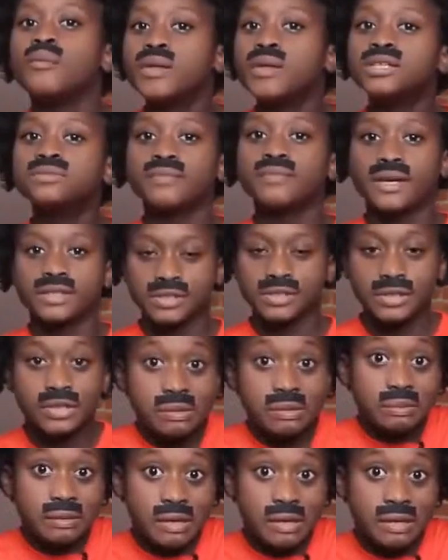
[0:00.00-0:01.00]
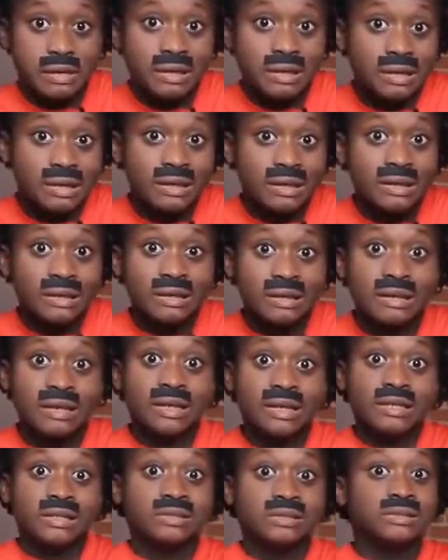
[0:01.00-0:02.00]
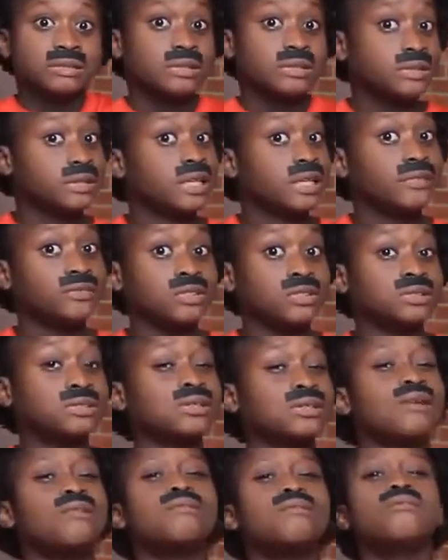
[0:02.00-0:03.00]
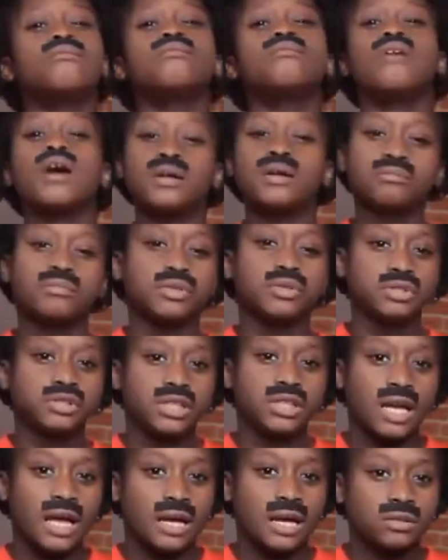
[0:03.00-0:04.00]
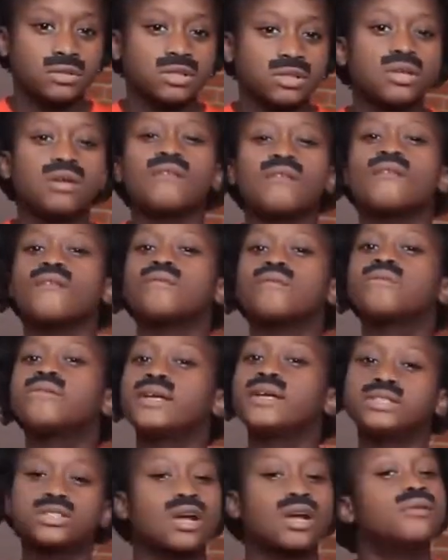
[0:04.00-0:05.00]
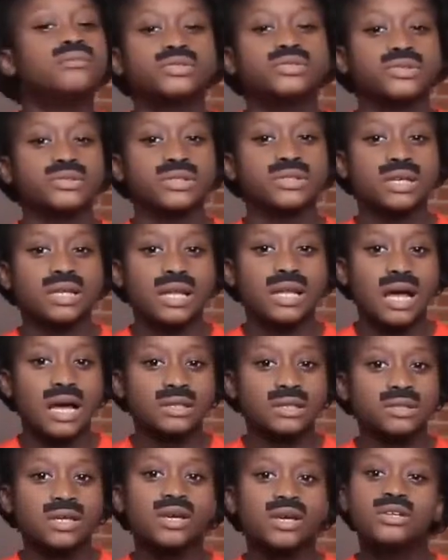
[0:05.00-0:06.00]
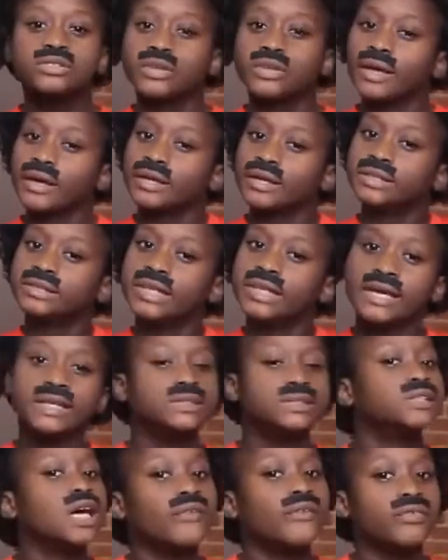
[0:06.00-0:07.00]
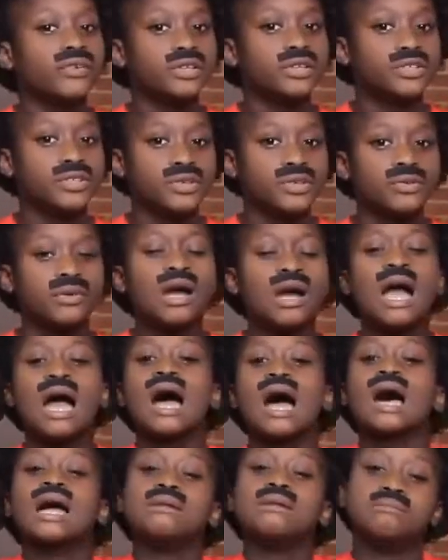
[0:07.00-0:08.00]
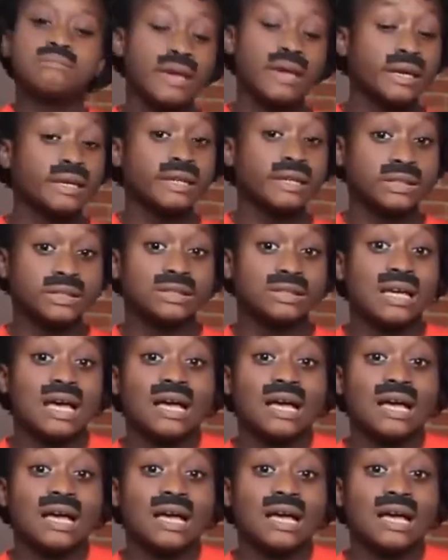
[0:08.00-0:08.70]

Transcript: Please, Mark Zuckerberg, just give the show one more chance. Please come to his class so he can take a selfie with you and make his